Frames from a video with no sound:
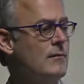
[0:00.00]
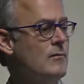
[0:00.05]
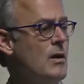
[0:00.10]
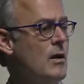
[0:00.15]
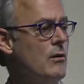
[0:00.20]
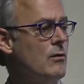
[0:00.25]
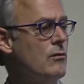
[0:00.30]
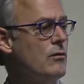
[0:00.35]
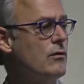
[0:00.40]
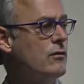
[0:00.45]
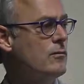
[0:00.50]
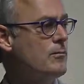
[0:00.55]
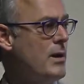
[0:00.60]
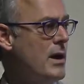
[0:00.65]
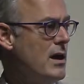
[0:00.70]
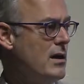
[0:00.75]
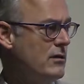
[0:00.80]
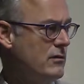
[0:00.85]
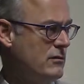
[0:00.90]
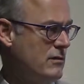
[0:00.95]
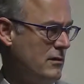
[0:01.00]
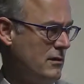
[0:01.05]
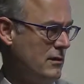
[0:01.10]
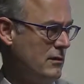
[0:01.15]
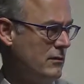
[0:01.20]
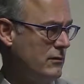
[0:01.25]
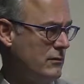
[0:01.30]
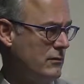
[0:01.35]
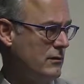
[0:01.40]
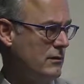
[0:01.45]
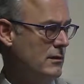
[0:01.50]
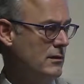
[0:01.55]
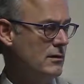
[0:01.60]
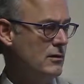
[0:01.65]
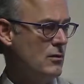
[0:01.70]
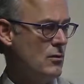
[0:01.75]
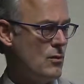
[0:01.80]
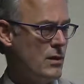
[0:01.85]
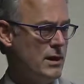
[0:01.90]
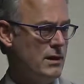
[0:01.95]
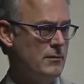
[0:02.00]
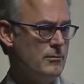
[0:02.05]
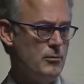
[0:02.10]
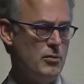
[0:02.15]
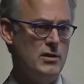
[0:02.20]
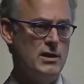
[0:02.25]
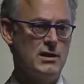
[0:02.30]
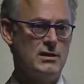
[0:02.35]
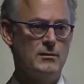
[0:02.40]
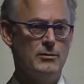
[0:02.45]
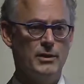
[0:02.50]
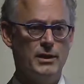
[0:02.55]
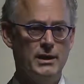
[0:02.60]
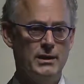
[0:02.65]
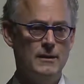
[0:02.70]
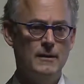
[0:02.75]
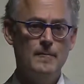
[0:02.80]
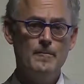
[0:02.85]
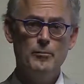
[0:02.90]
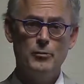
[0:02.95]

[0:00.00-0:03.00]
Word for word: Now, in response to this, quite predictably,